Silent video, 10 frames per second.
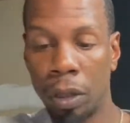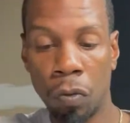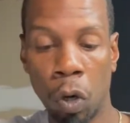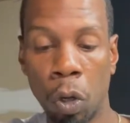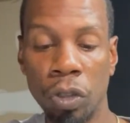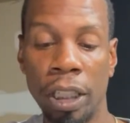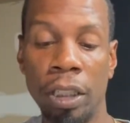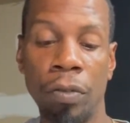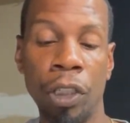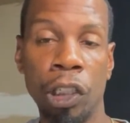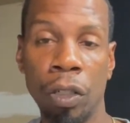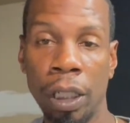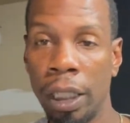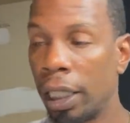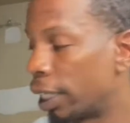rolls
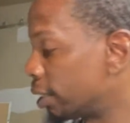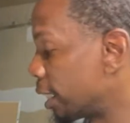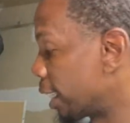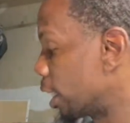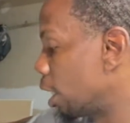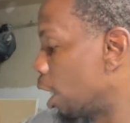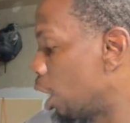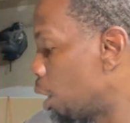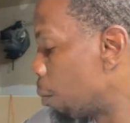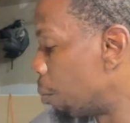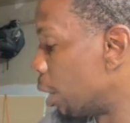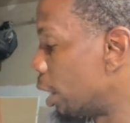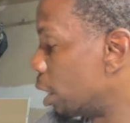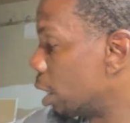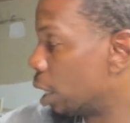individually in a second,
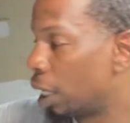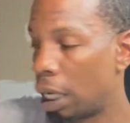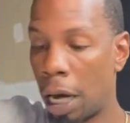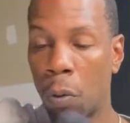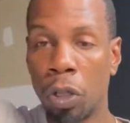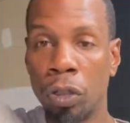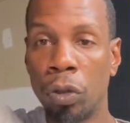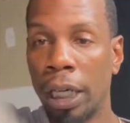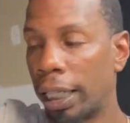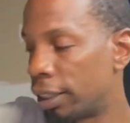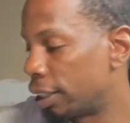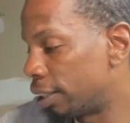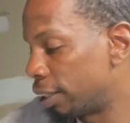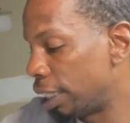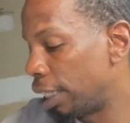but I want you guys to
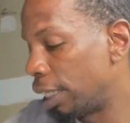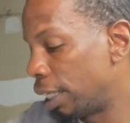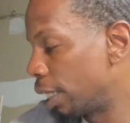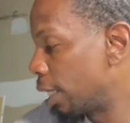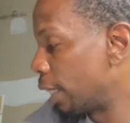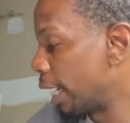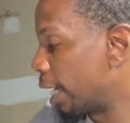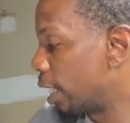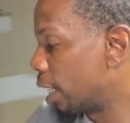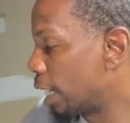see that.